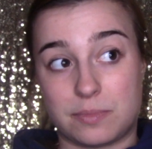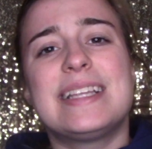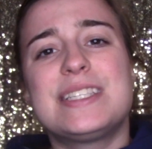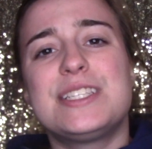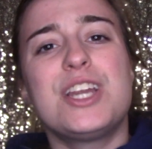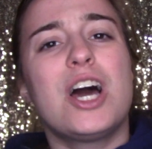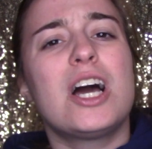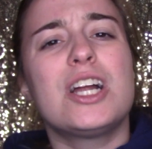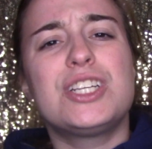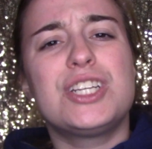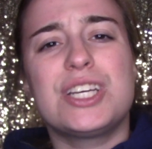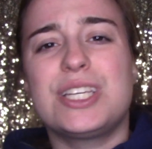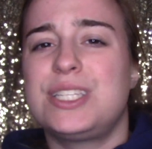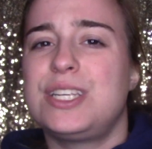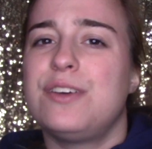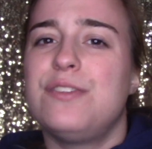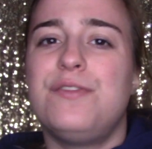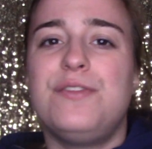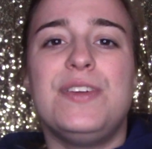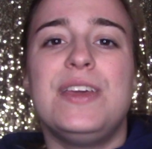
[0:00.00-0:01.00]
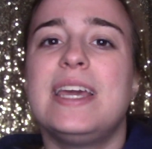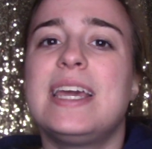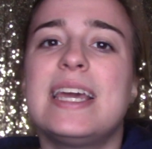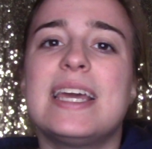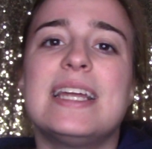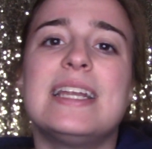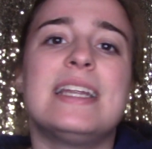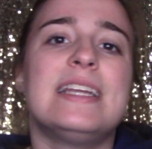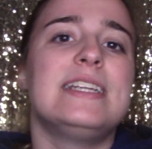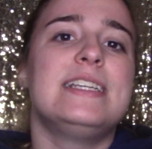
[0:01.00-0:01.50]
It's not just a
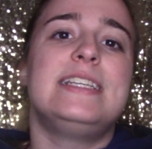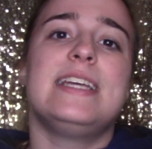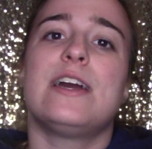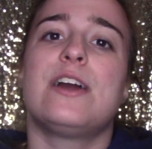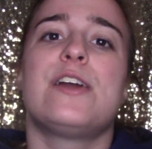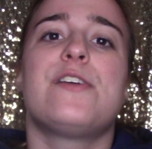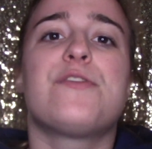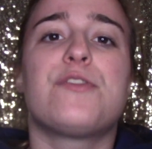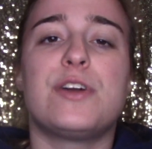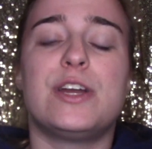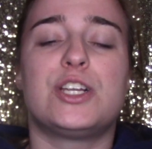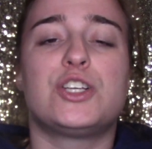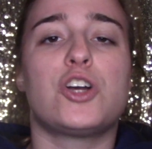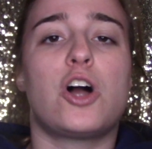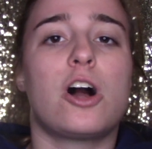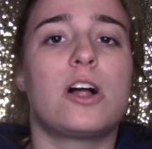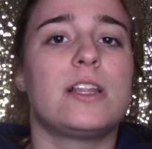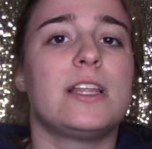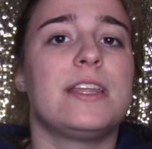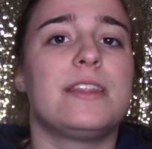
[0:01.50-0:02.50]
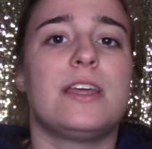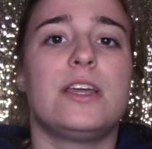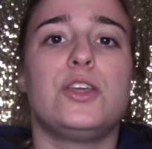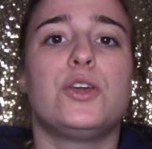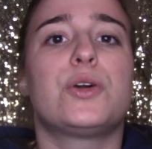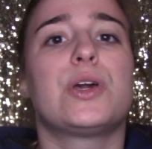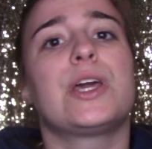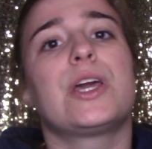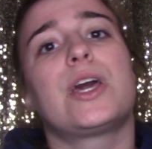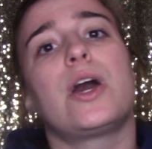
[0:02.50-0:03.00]
vegan, dairy-free chocolate that
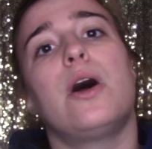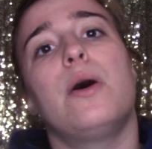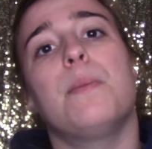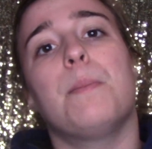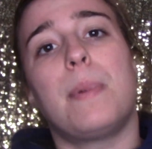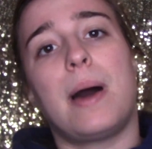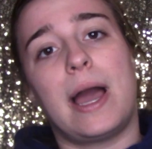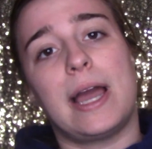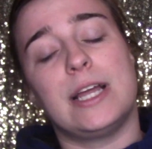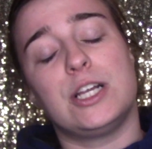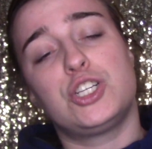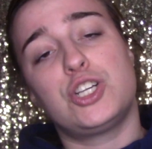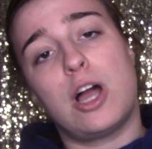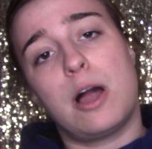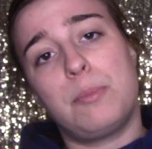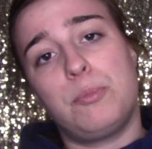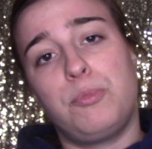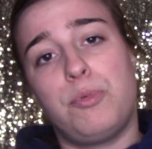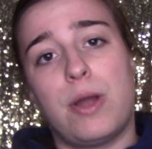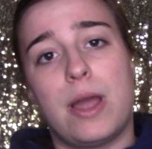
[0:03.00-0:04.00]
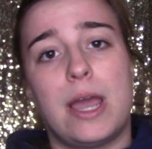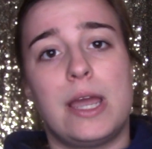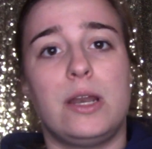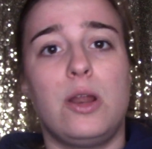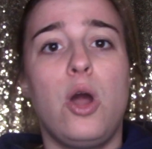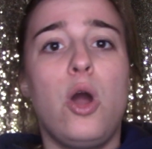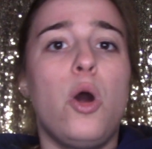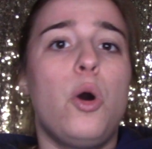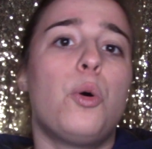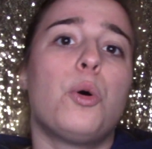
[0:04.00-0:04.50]
you can go and buy at ShopRite
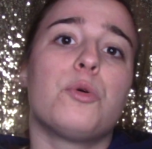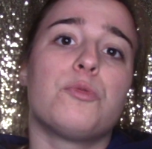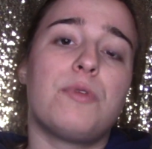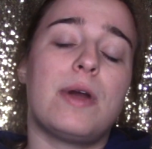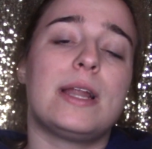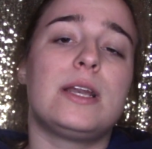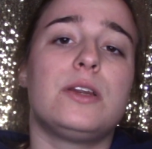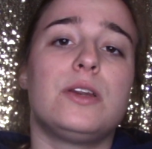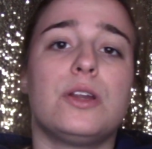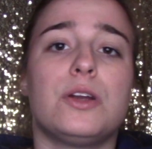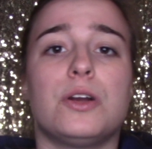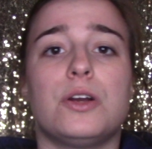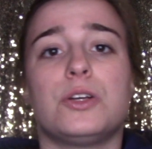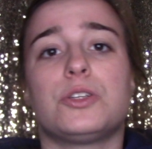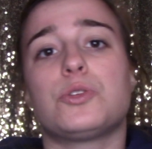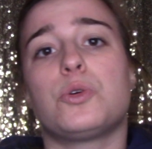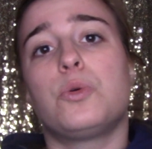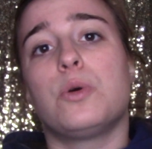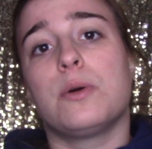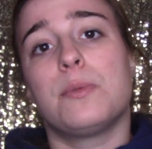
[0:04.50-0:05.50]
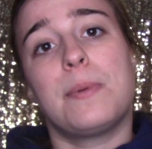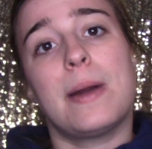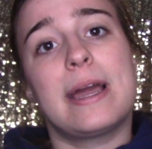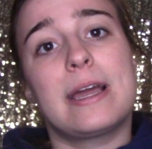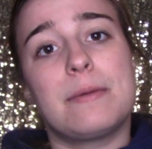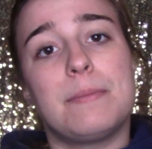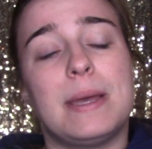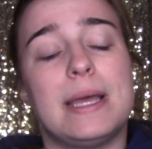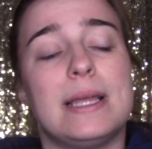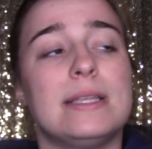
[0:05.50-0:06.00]
or Redner's or
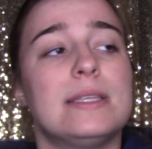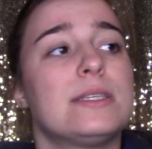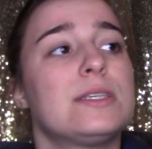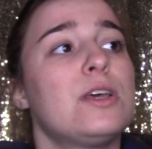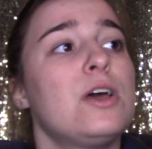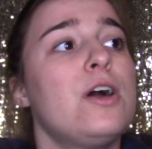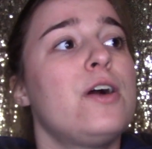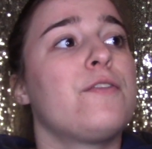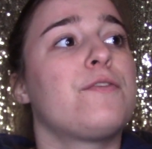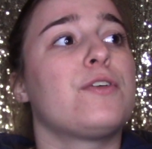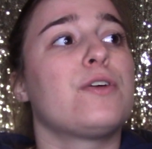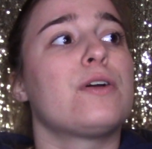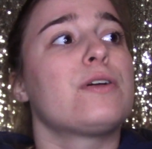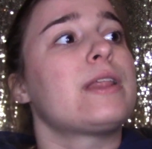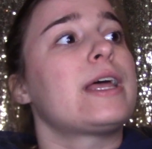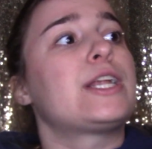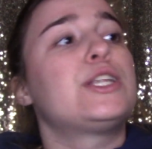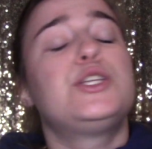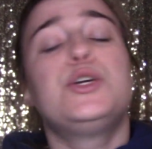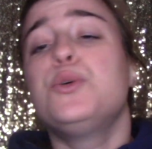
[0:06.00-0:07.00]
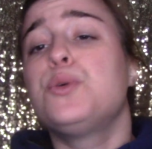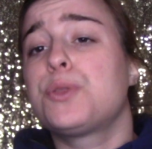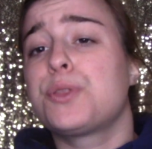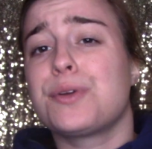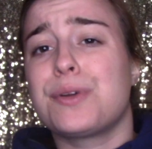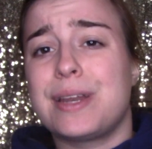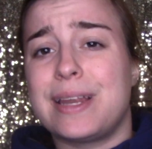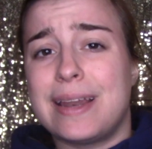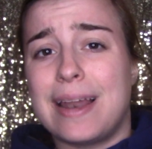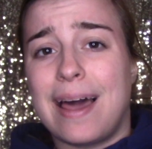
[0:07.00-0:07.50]
Wegmans for like
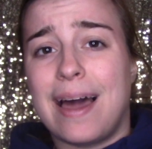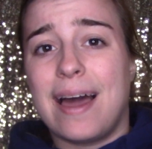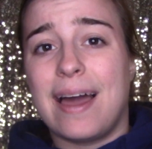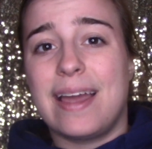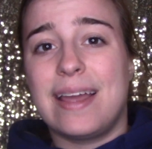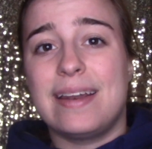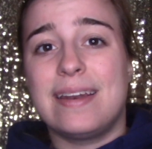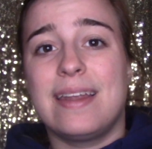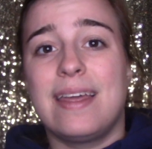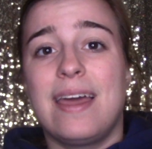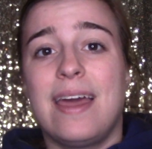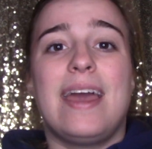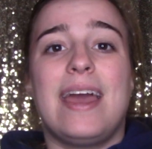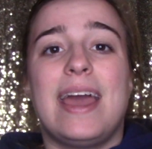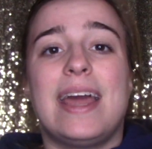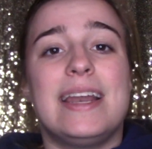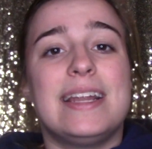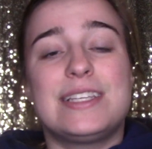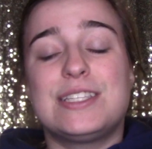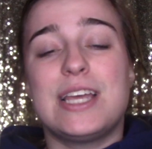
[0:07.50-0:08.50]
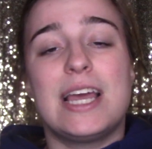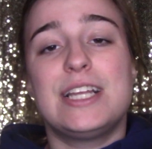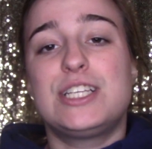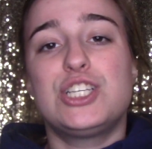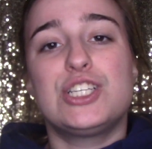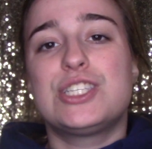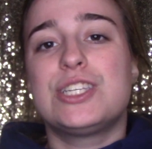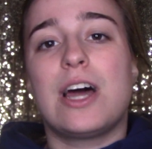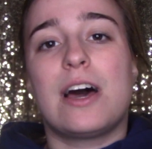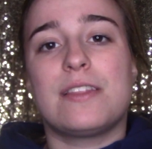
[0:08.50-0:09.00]
$2.39. And it's
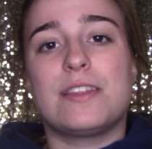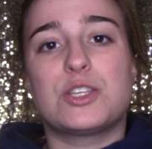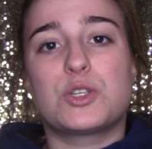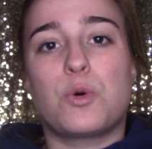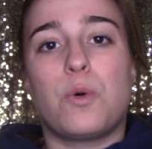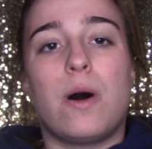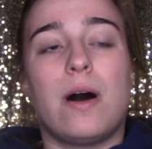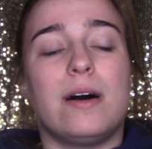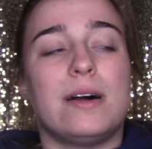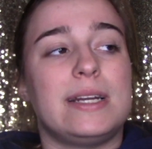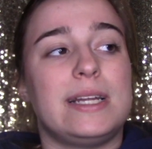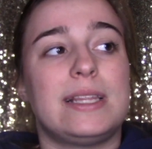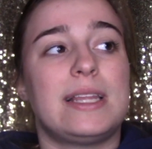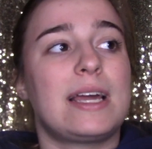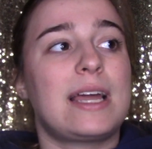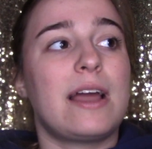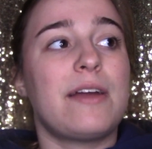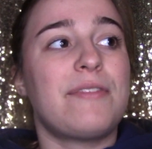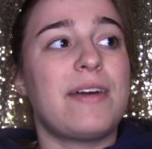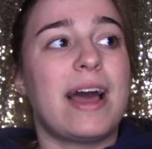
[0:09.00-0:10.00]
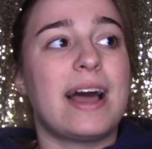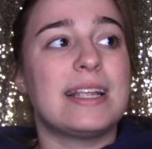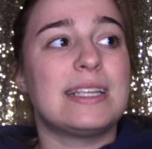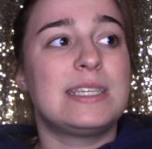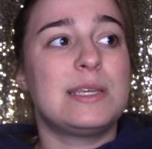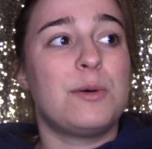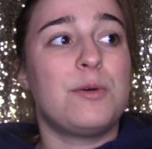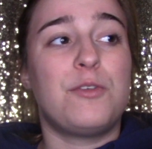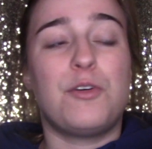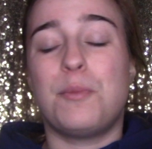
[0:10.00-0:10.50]
just not this quality. Like, I've had
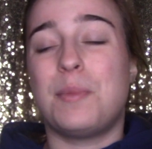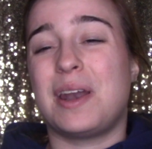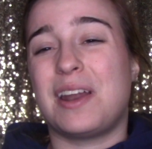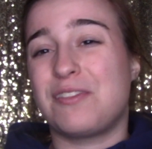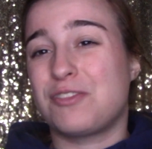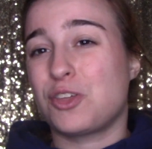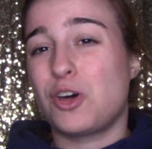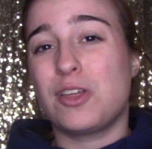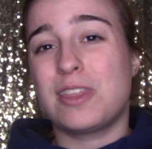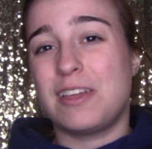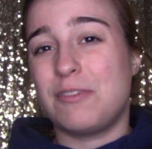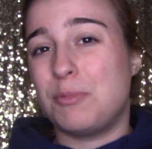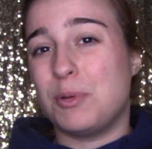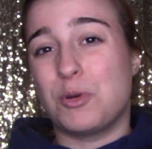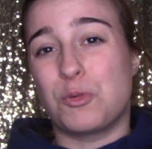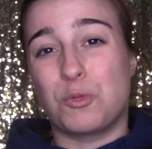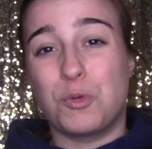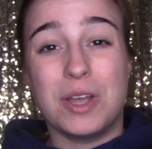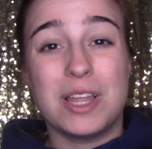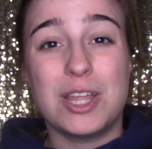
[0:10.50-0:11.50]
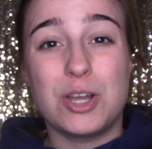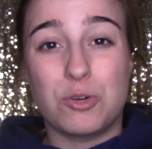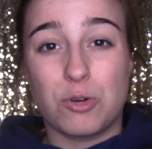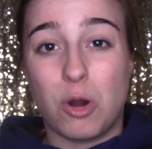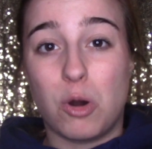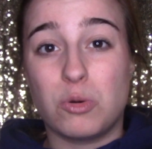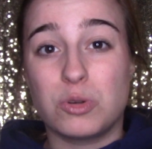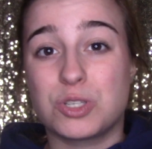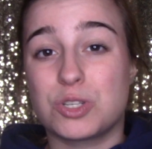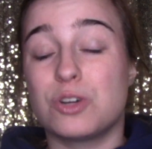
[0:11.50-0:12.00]
some of them and I've thought they've been really
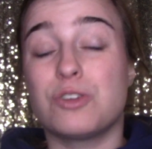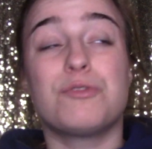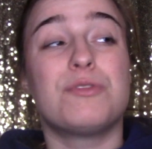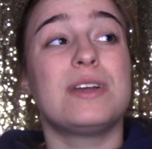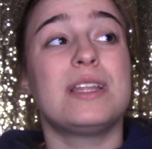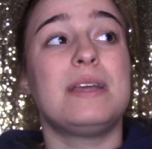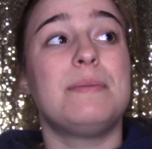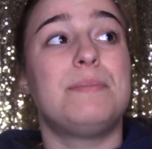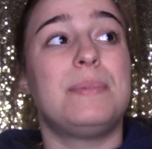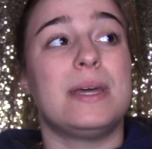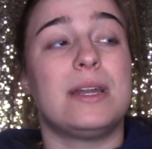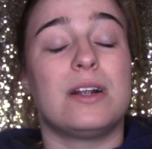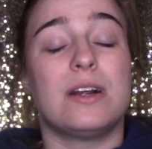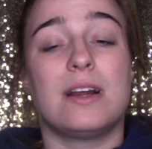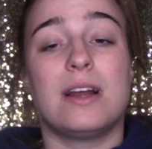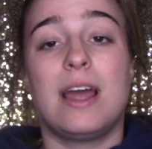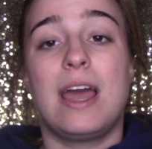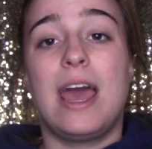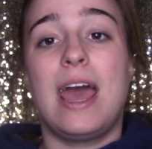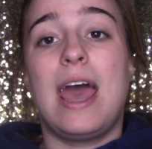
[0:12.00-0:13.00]
gross or really bitter.